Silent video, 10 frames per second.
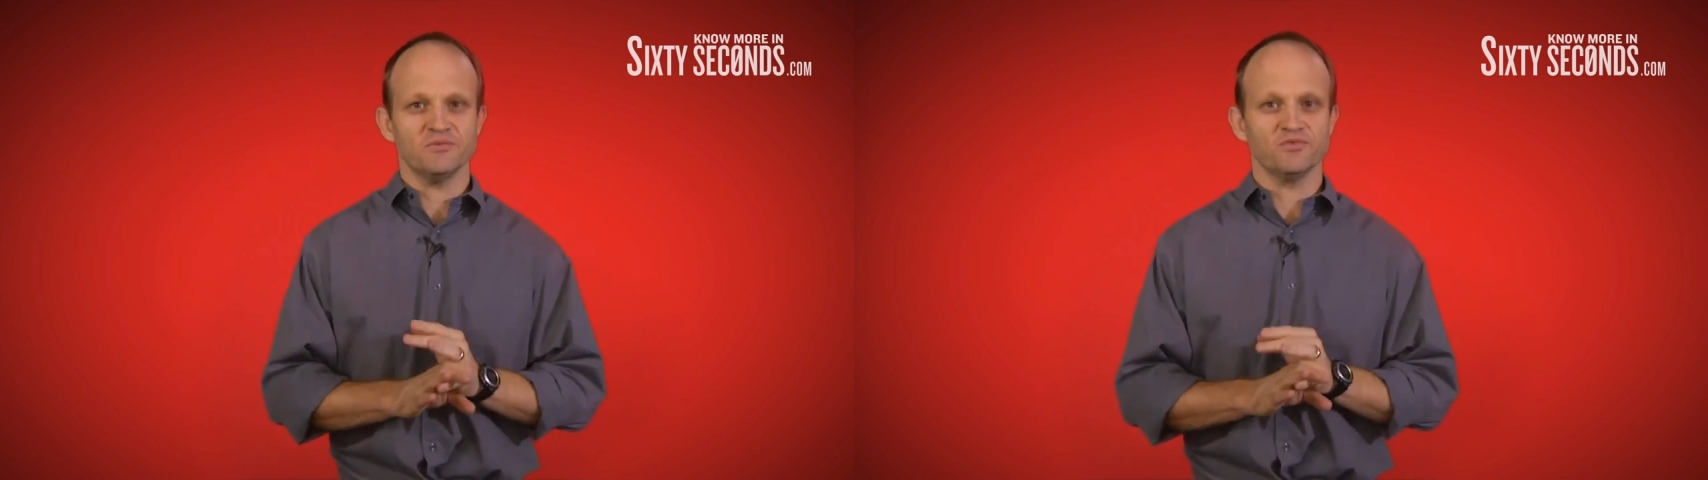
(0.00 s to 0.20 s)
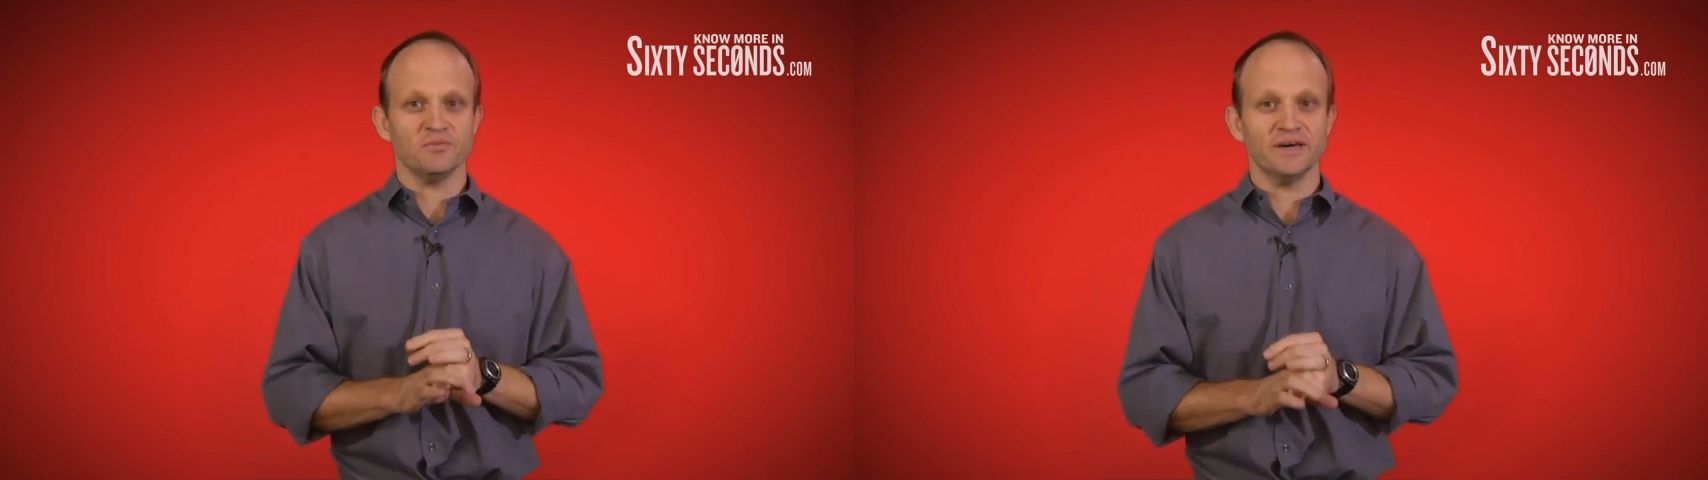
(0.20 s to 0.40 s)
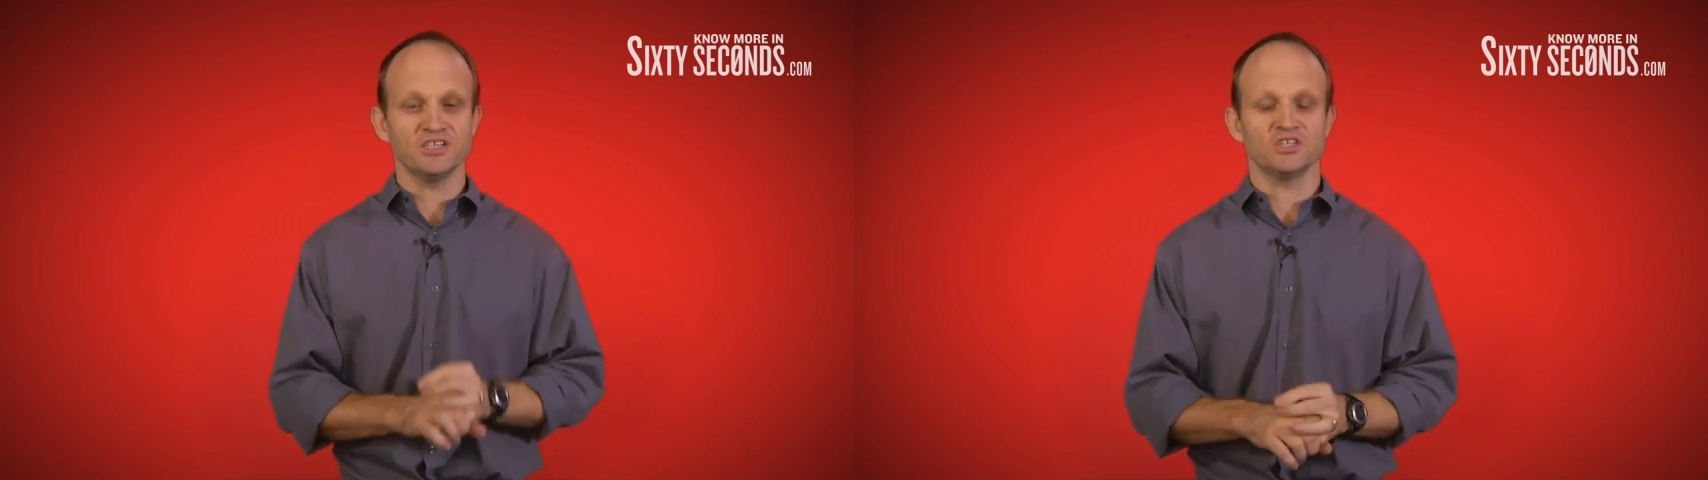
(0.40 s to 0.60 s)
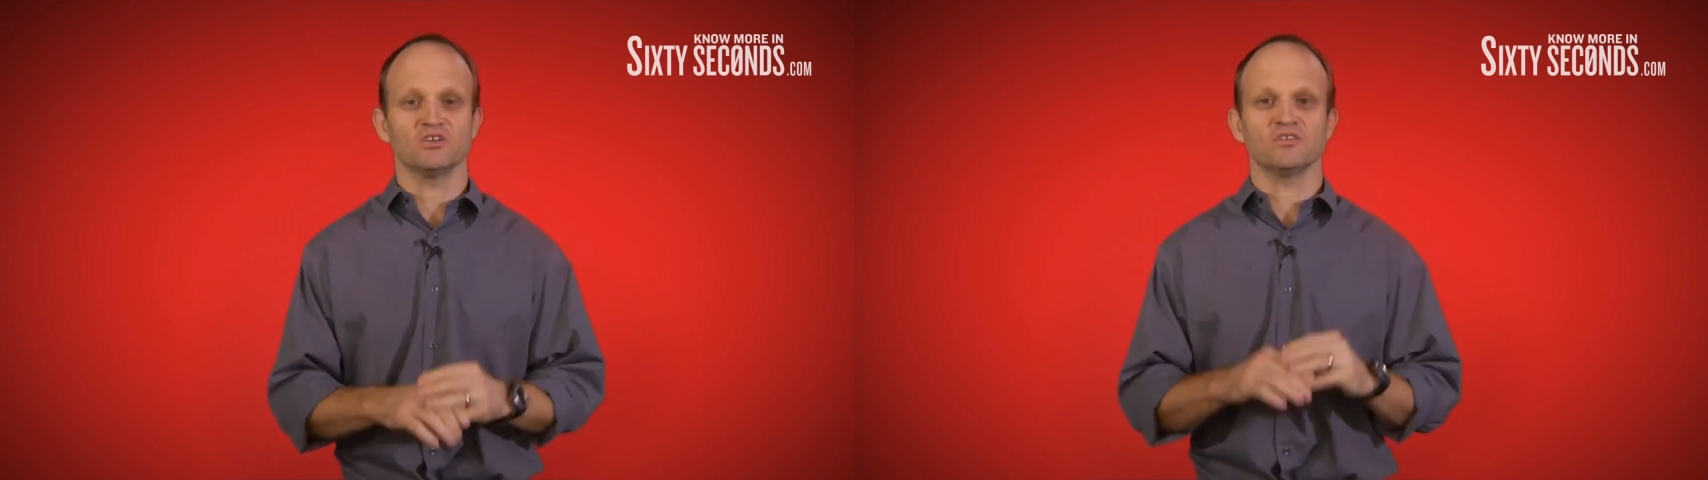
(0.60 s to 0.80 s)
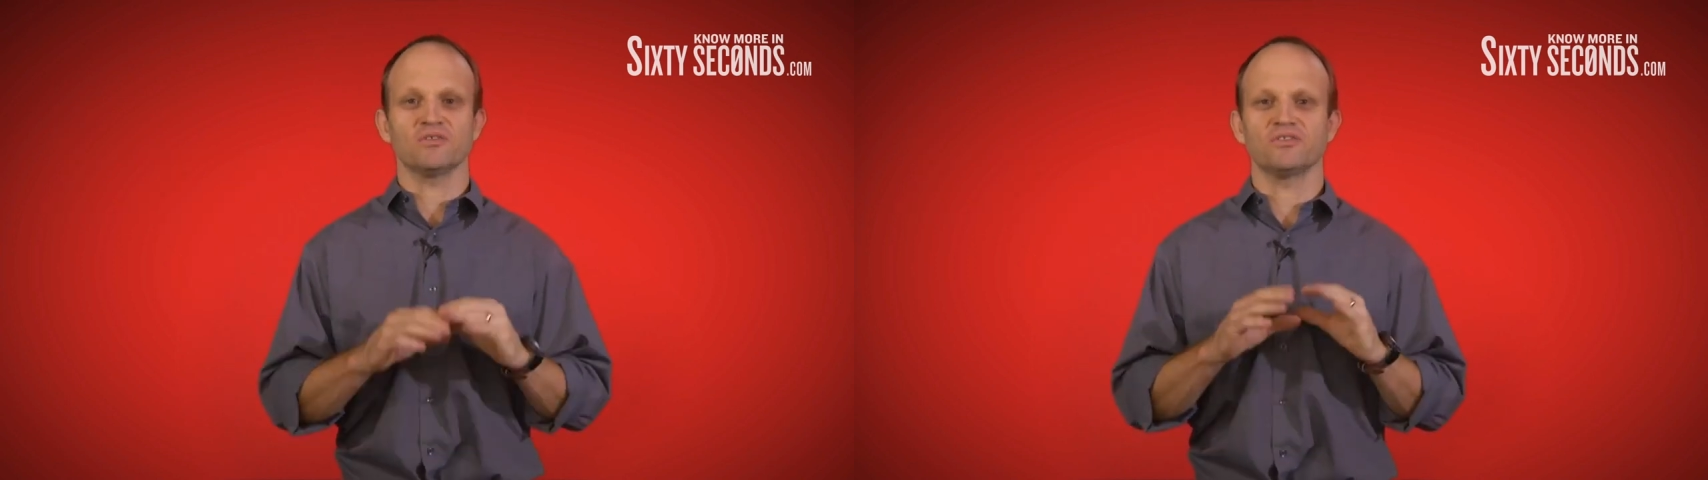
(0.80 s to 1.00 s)

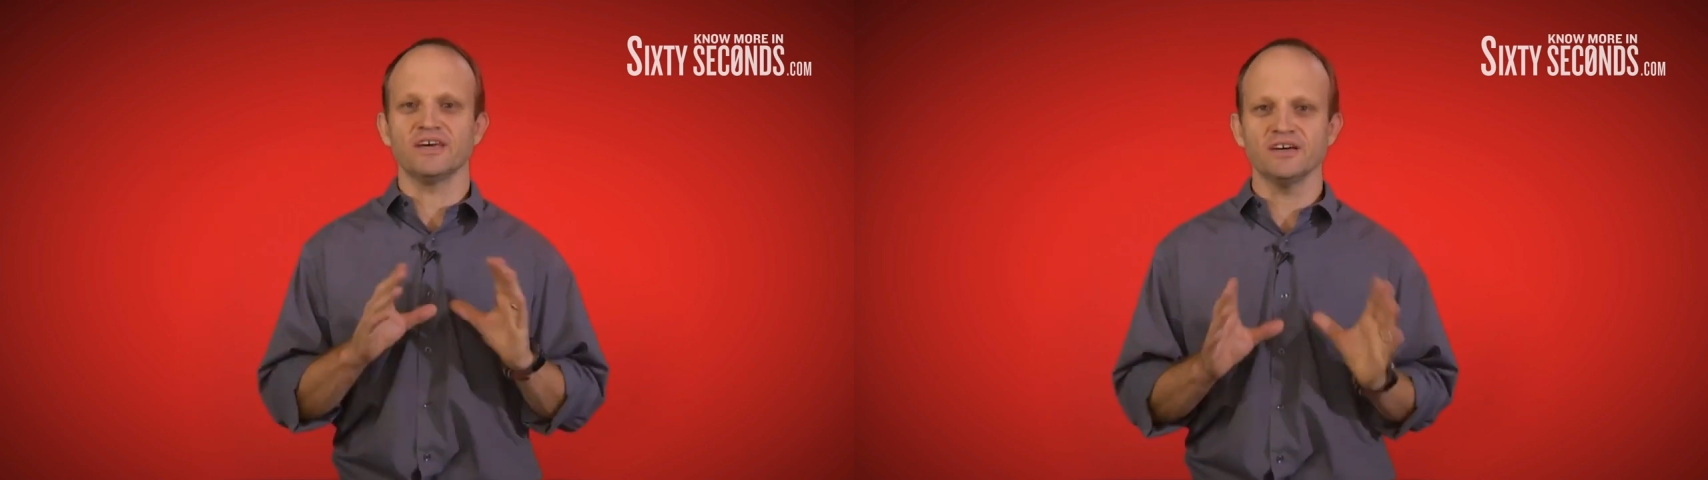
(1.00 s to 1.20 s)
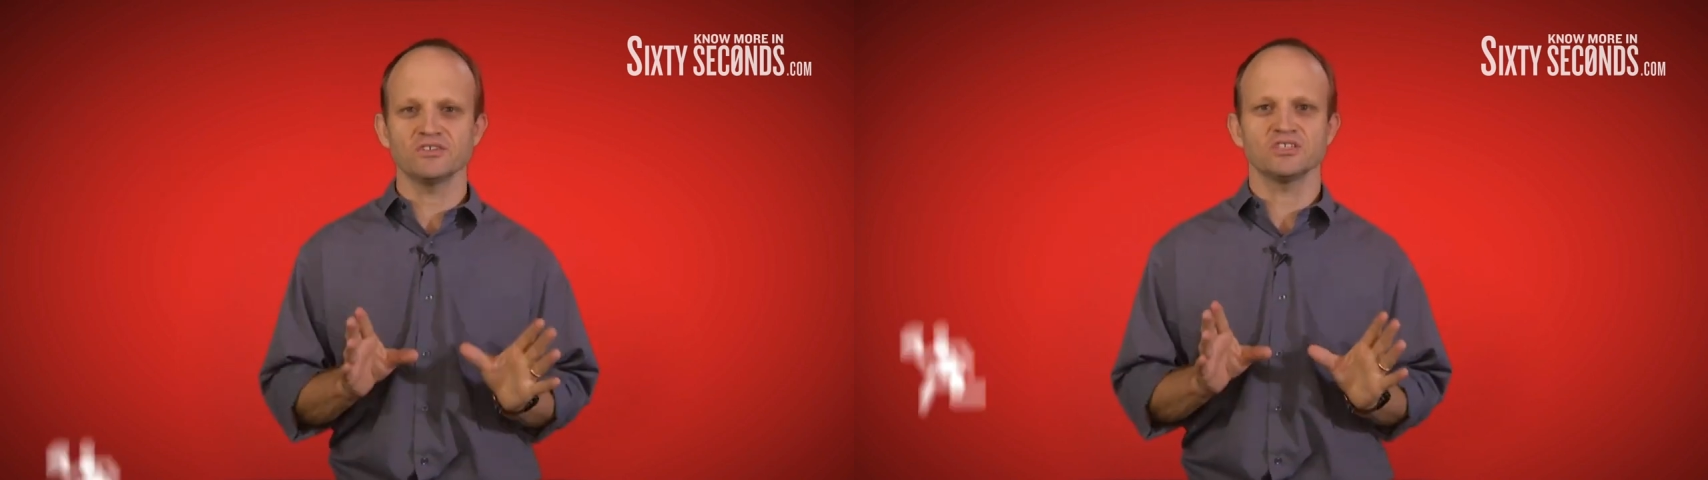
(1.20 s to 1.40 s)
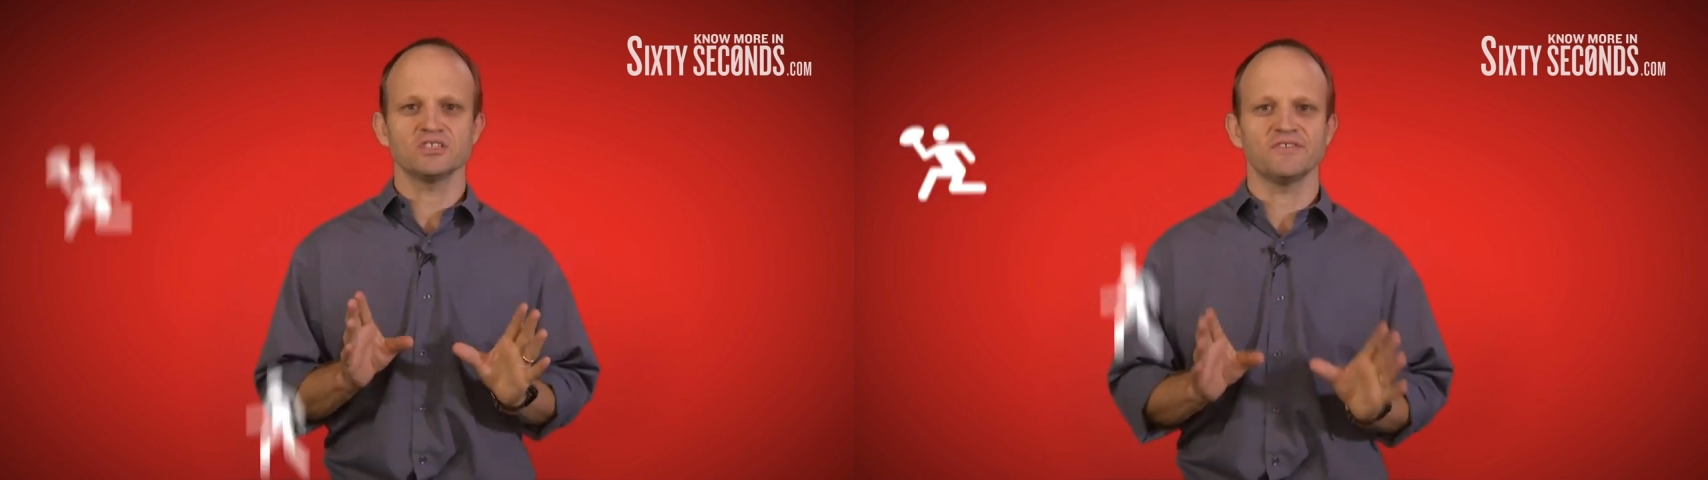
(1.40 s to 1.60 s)
information on the thousands